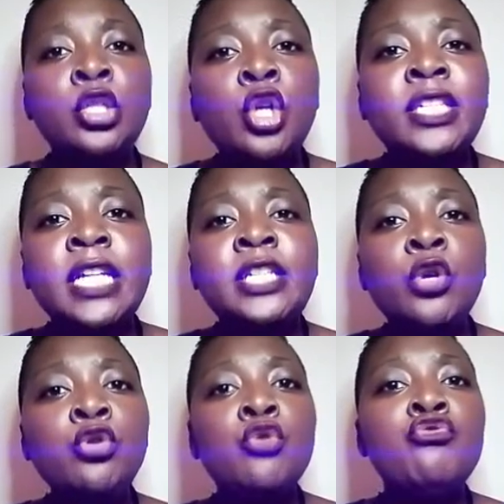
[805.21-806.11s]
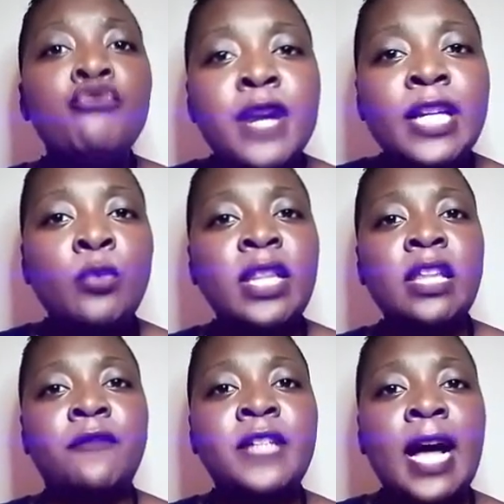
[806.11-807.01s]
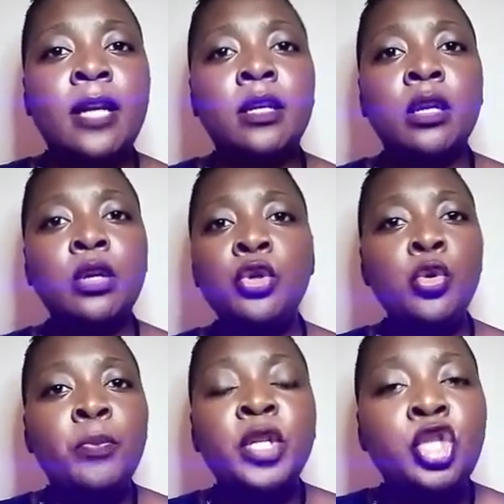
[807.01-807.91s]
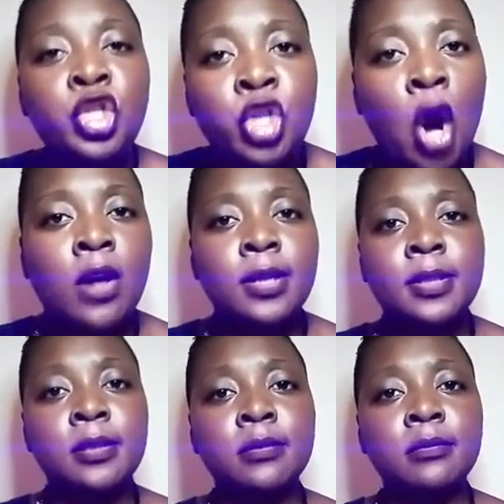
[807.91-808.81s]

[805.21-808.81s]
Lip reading: not until you read what they've done, you'll be shocked.